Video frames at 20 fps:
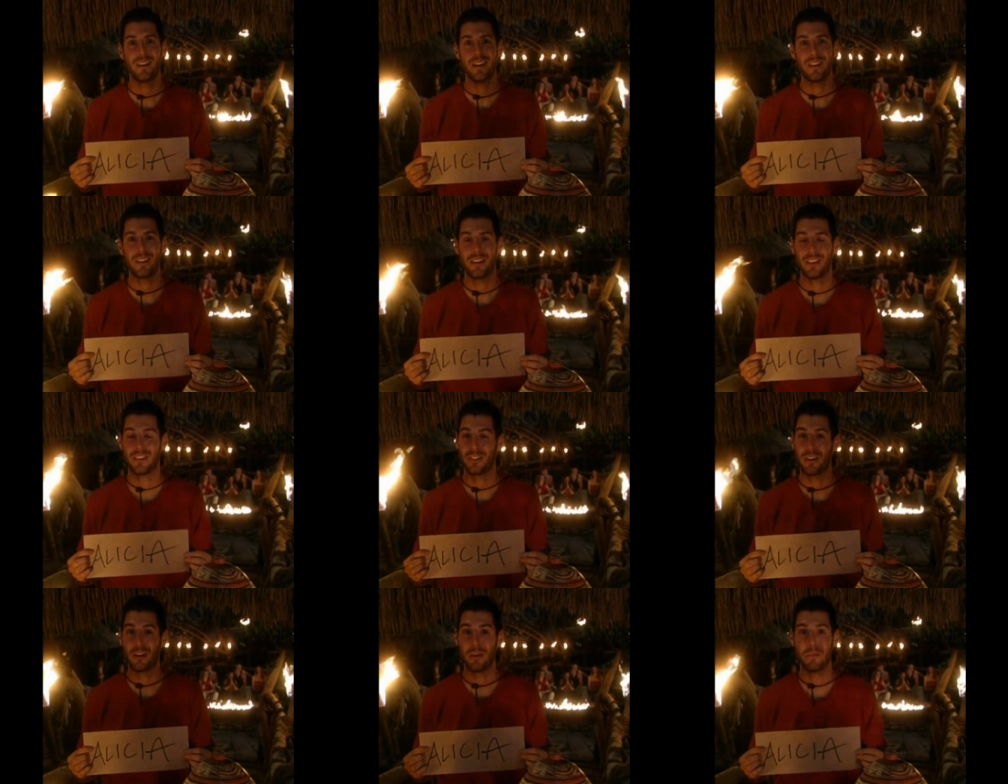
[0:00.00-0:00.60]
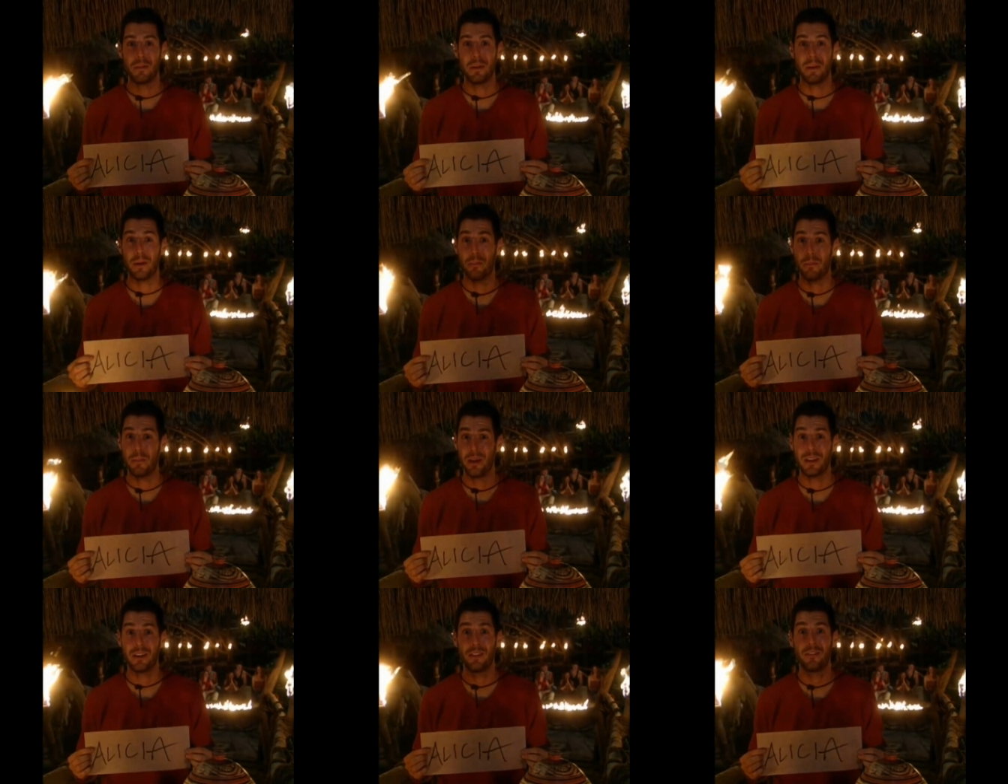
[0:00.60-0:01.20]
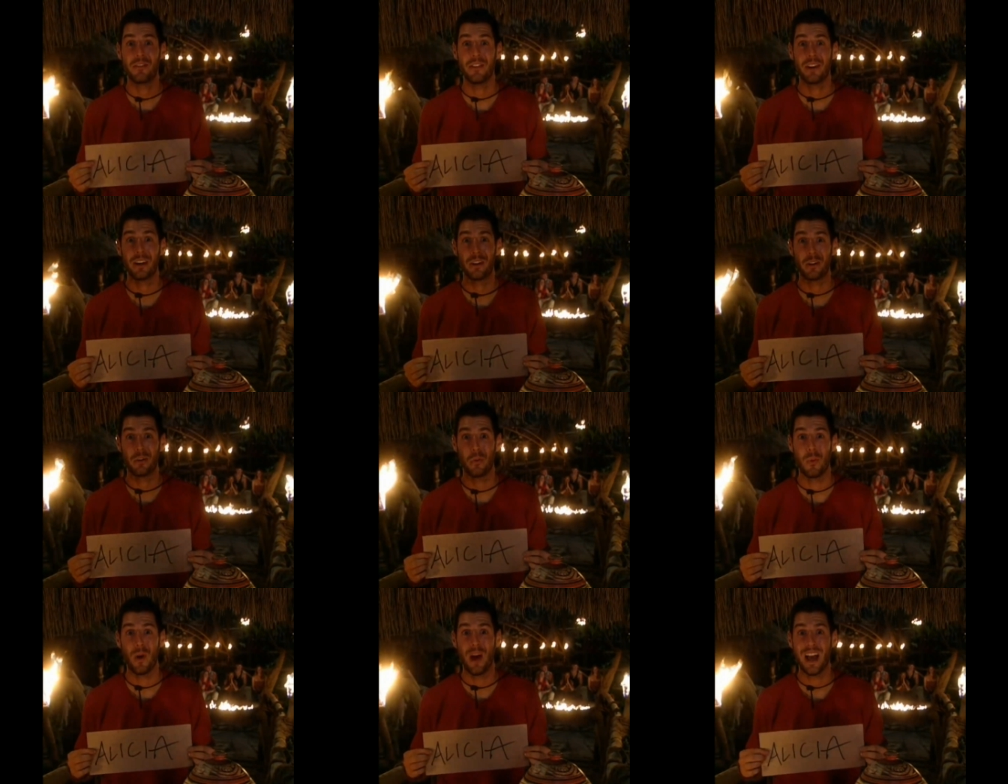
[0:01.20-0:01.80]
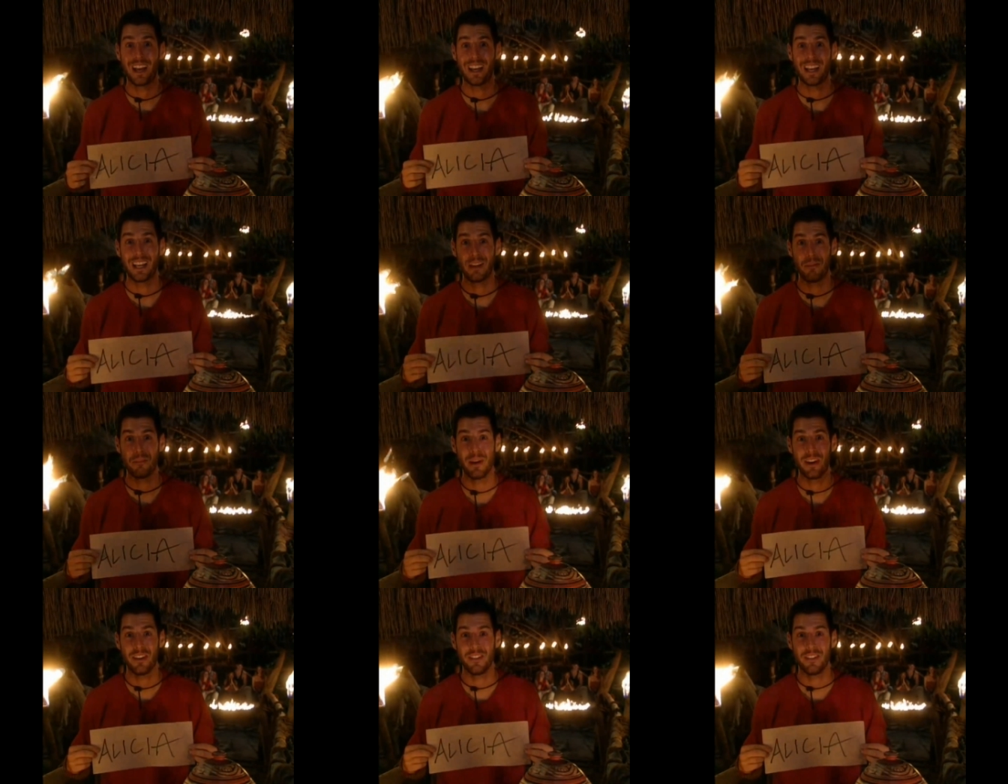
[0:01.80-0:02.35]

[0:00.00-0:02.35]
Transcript: there's going to be a big finger wagging in my